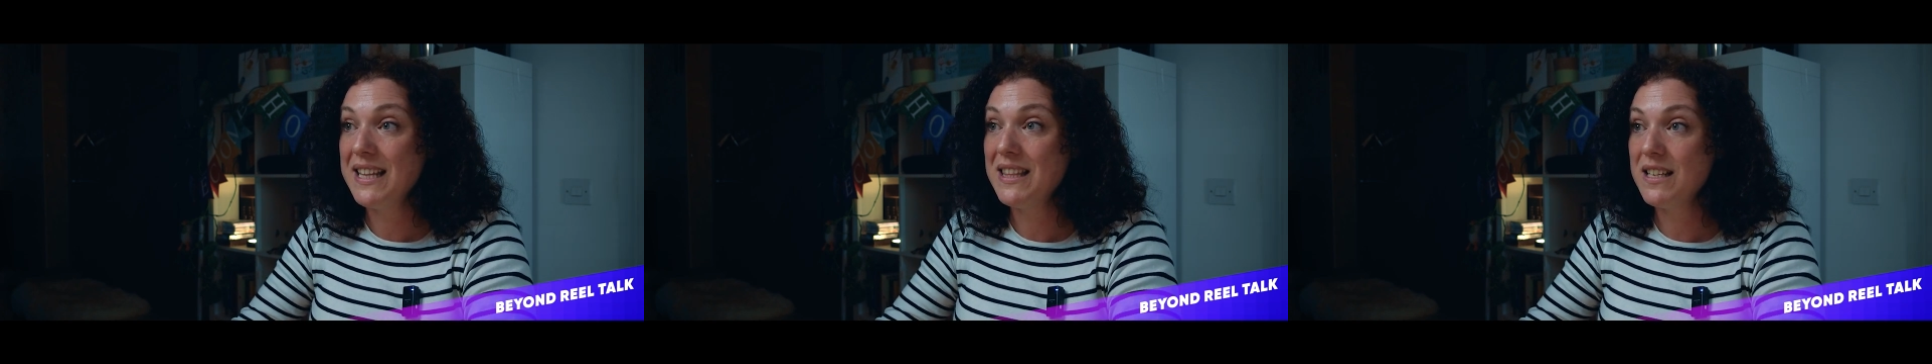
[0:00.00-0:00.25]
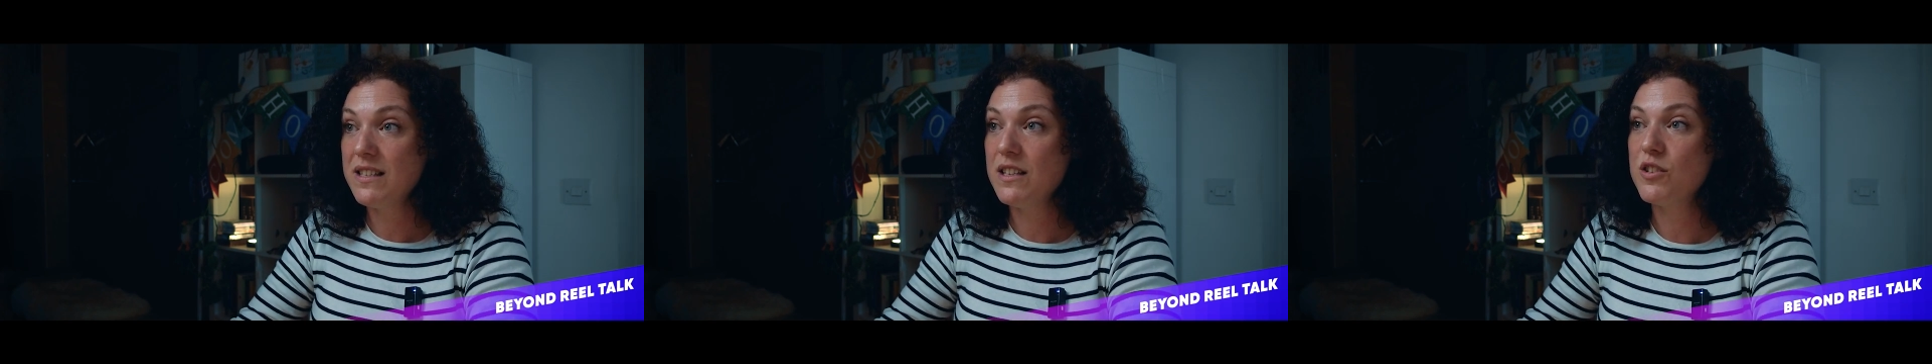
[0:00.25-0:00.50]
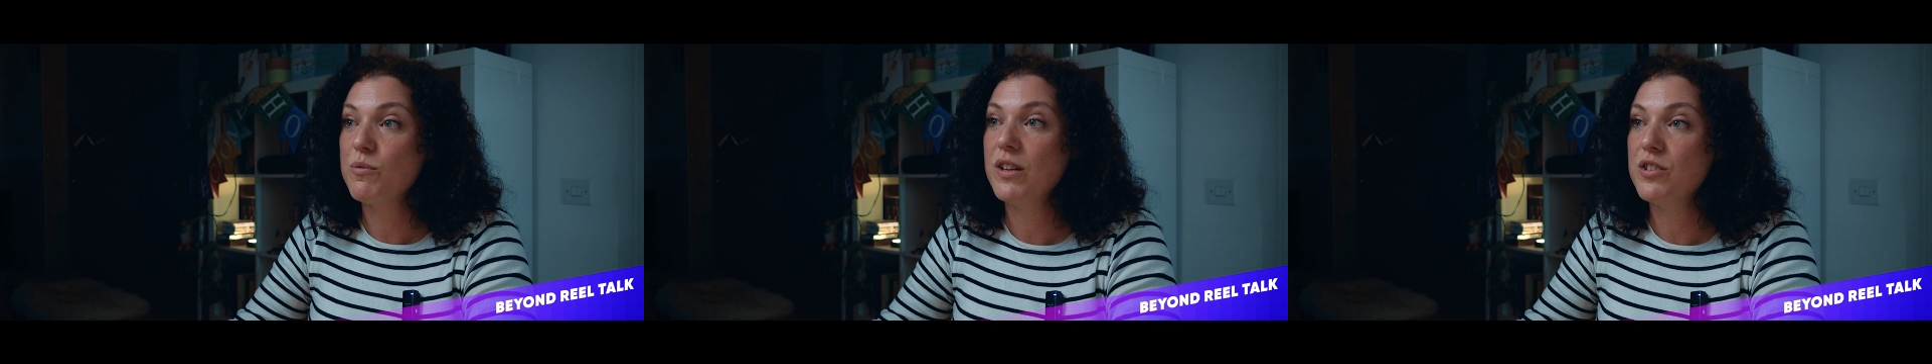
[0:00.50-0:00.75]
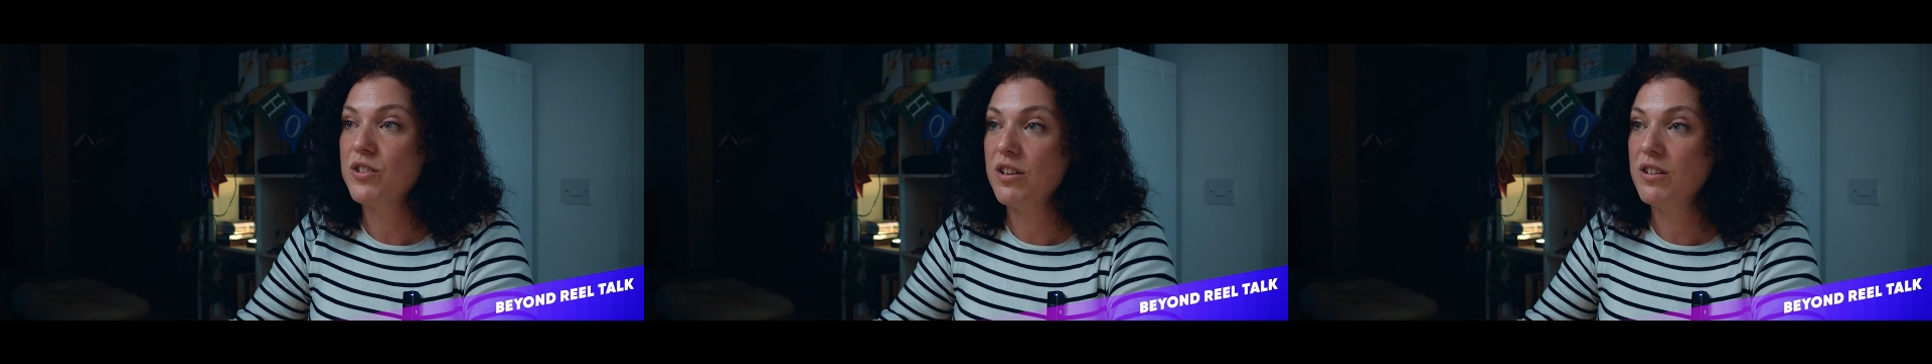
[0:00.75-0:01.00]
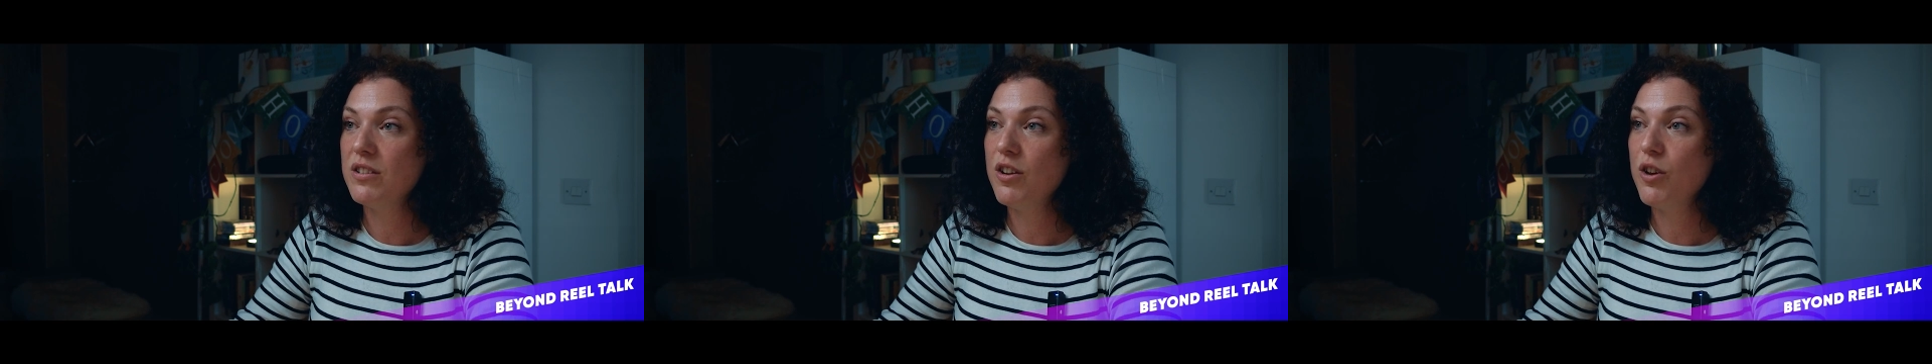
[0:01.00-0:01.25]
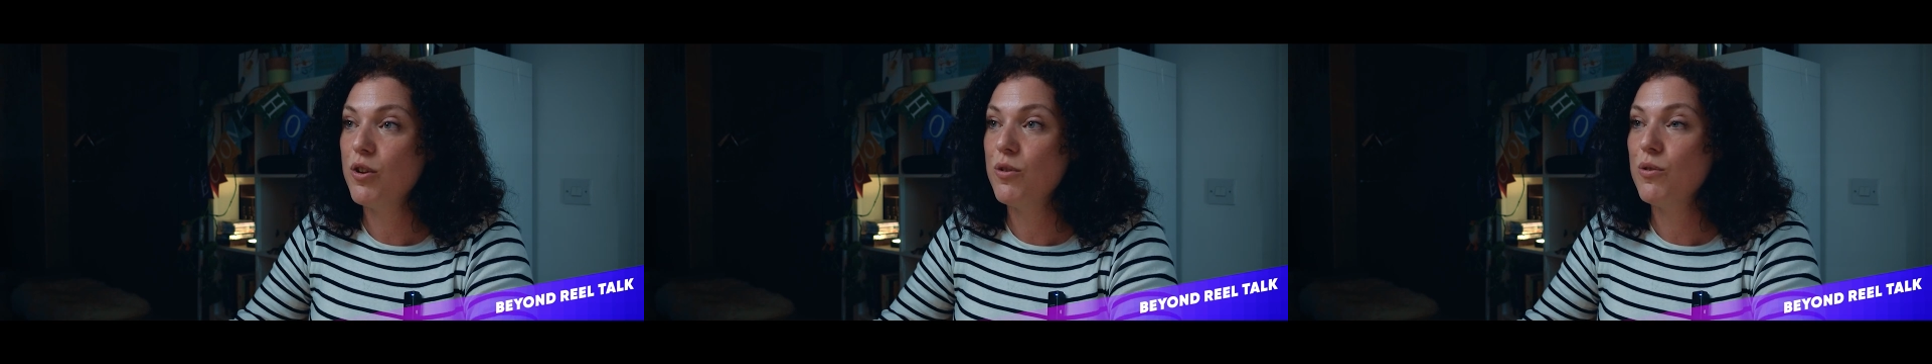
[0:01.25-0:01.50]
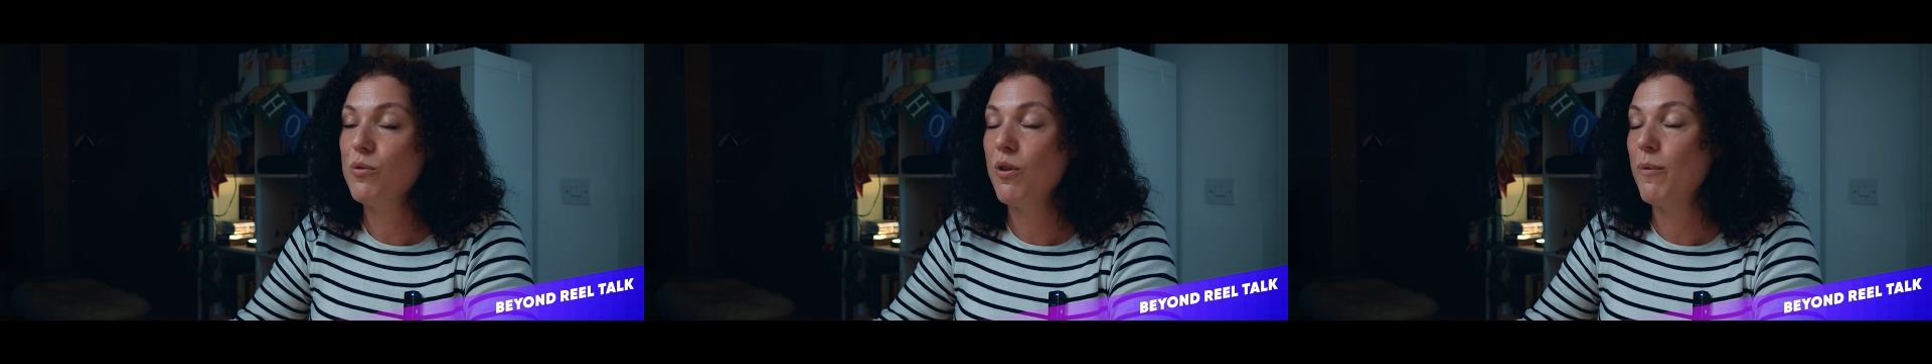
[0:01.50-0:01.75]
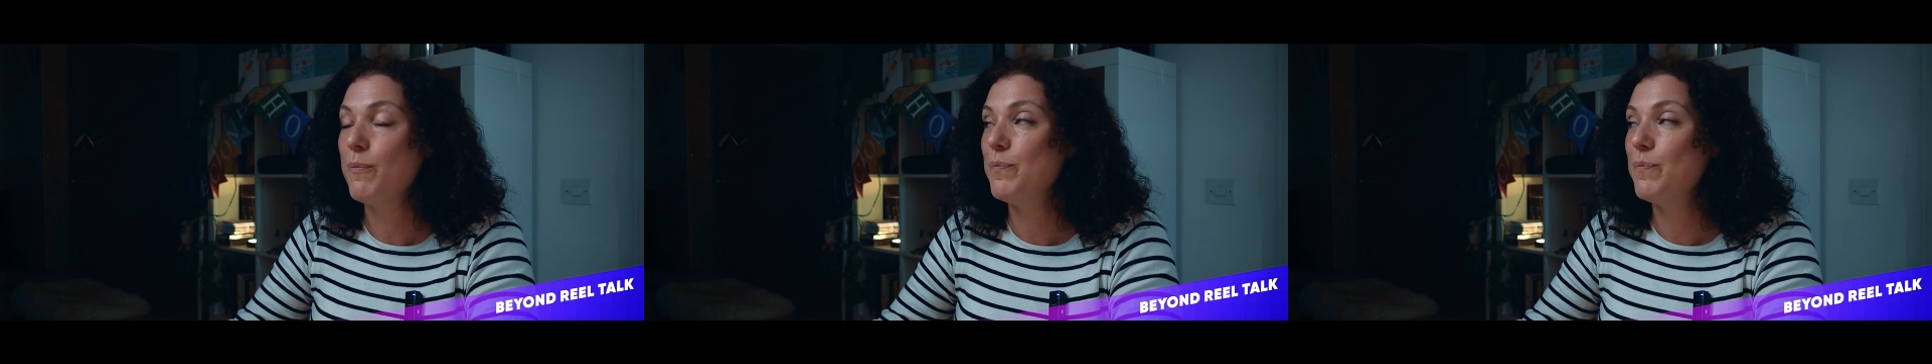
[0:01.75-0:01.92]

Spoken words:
in this situation who,